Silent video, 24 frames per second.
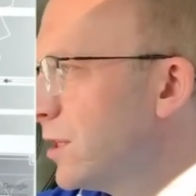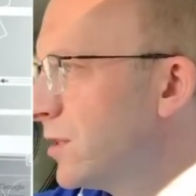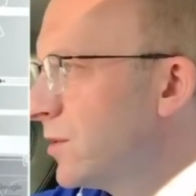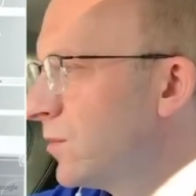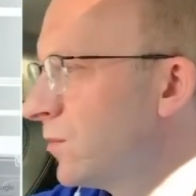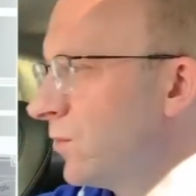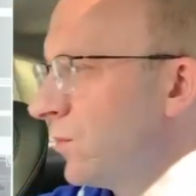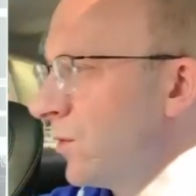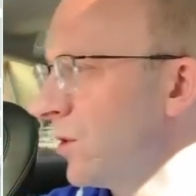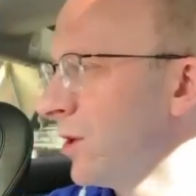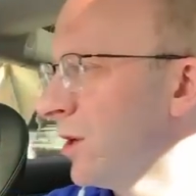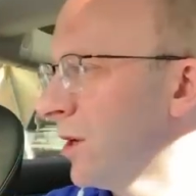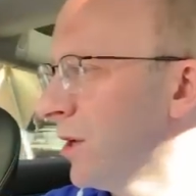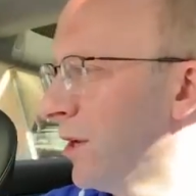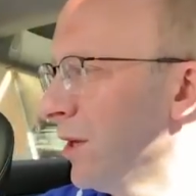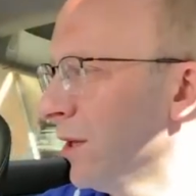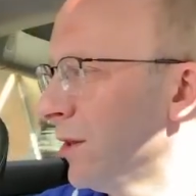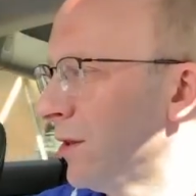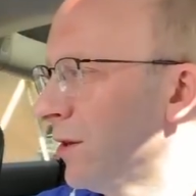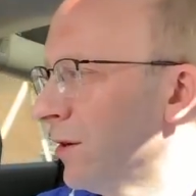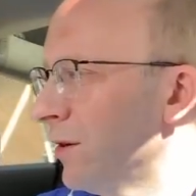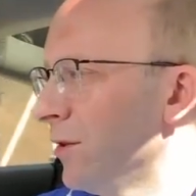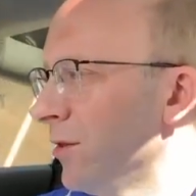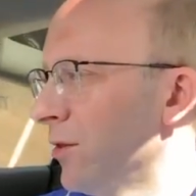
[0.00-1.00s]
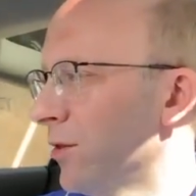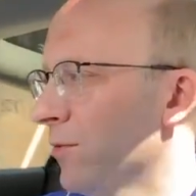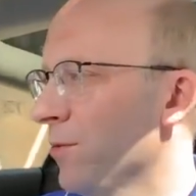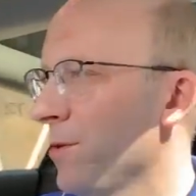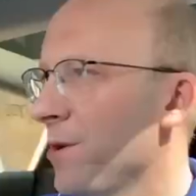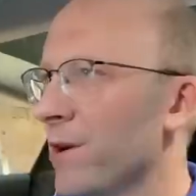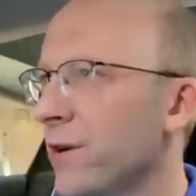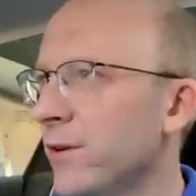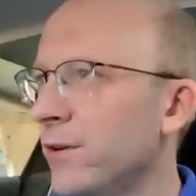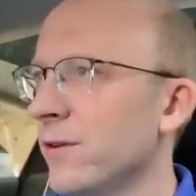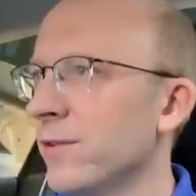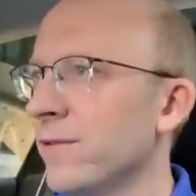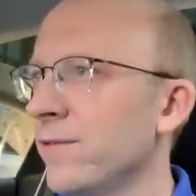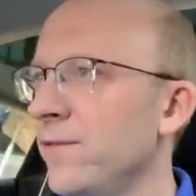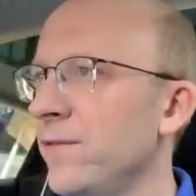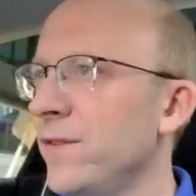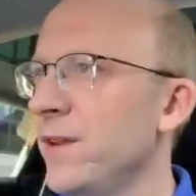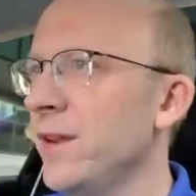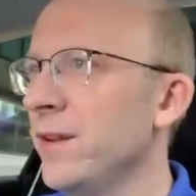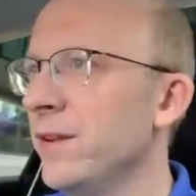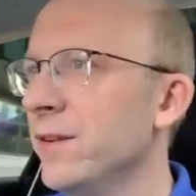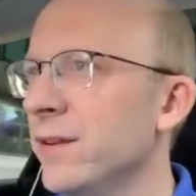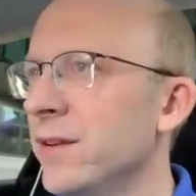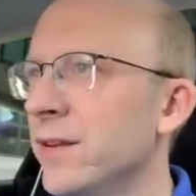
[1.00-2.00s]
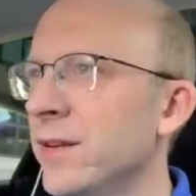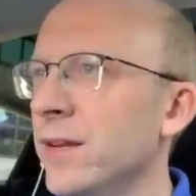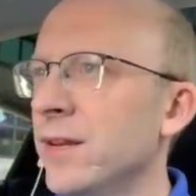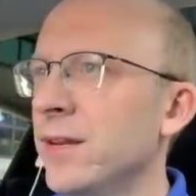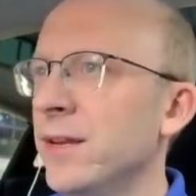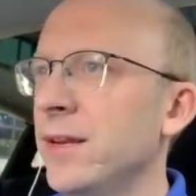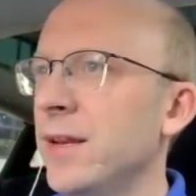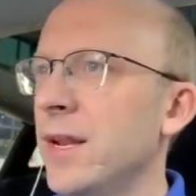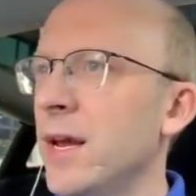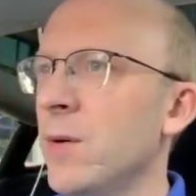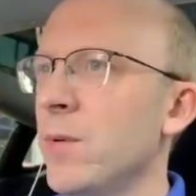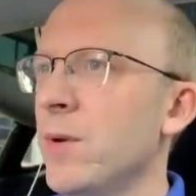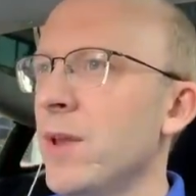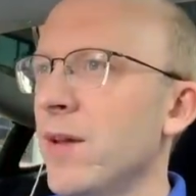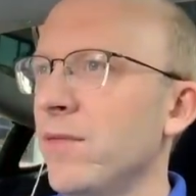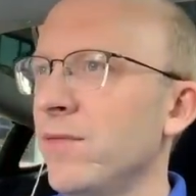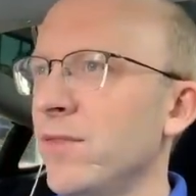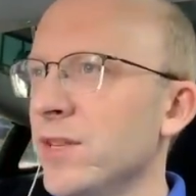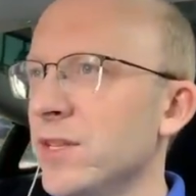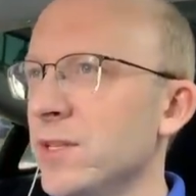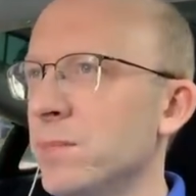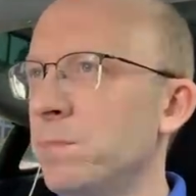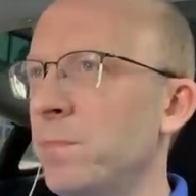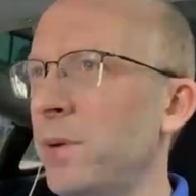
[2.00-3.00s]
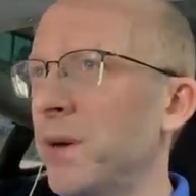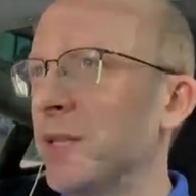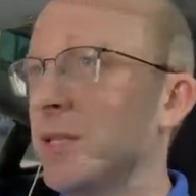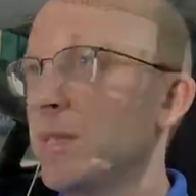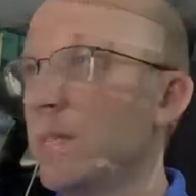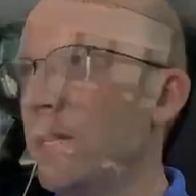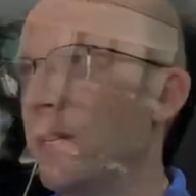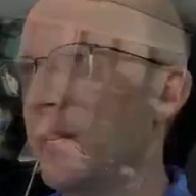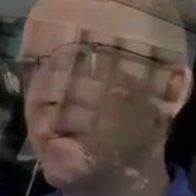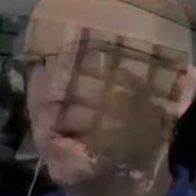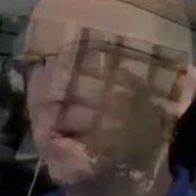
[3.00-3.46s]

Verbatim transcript: says we're going to get there in 300 feet. Now we have this bus